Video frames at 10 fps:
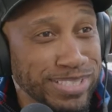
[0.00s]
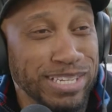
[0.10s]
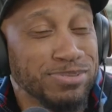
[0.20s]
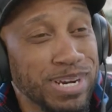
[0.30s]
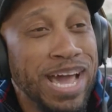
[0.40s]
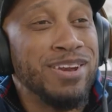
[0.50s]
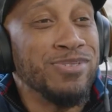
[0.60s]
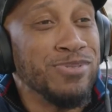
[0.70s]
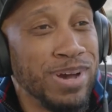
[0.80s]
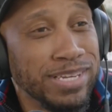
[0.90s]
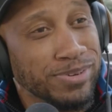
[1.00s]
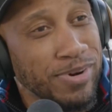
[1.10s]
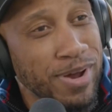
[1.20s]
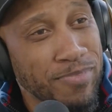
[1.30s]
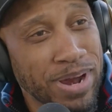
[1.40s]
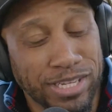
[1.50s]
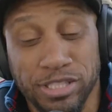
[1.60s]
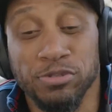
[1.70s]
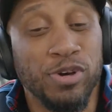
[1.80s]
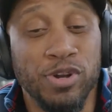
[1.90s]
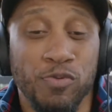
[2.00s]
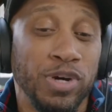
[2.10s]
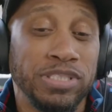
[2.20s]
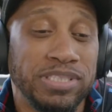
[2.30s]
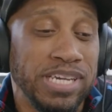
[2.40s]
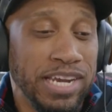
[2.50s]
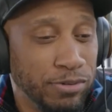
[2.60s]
That's what I knew as grandparents. Because it was only one set.